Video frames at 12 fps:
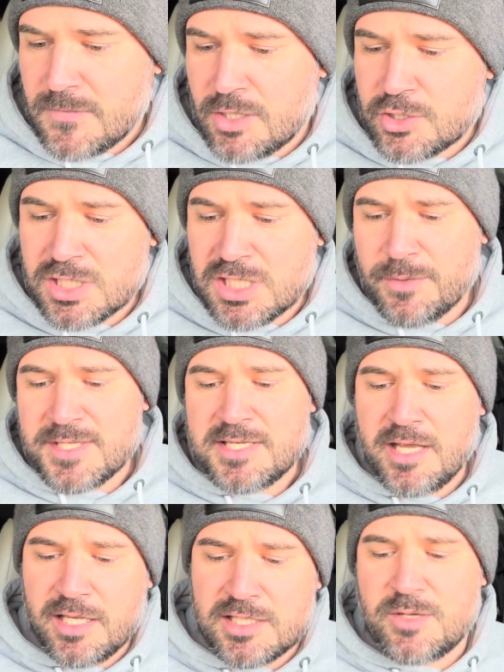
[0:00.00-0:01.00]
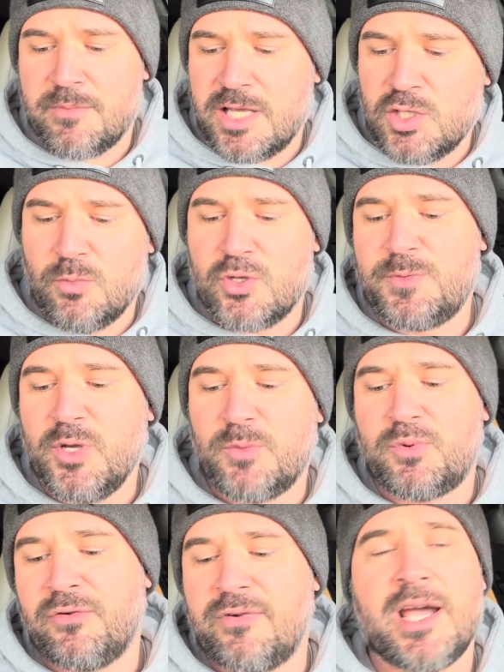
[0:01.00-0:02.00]
So as I was saying, as a man, you must be a
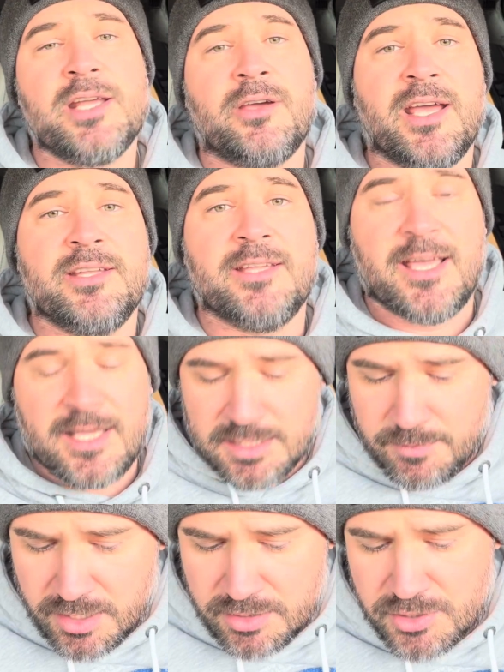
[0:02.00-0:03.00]
provider and a handyman.